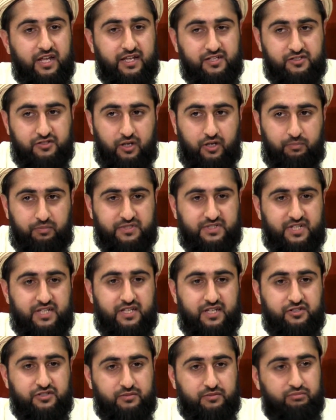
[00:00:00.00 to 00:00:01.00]
it, it's not
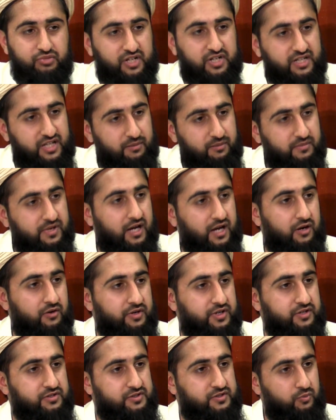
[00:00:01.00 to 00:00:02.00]
possessed, it doesn't bring them
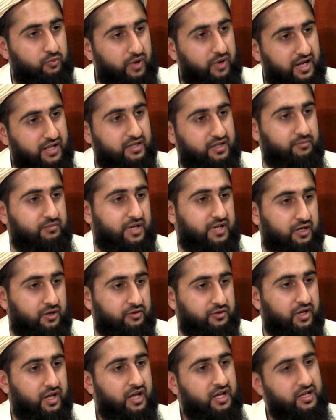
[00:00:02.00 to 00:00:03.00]
down, it doesn't wear them
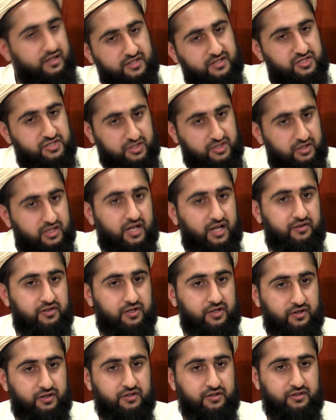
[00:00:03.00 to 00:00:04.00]
down, they still
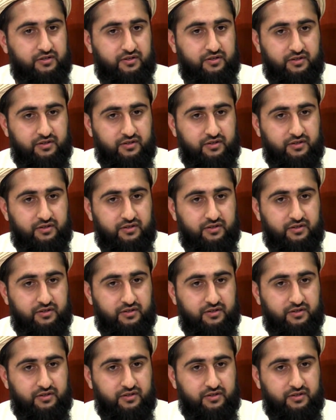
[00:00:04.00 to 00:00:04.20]
carry on.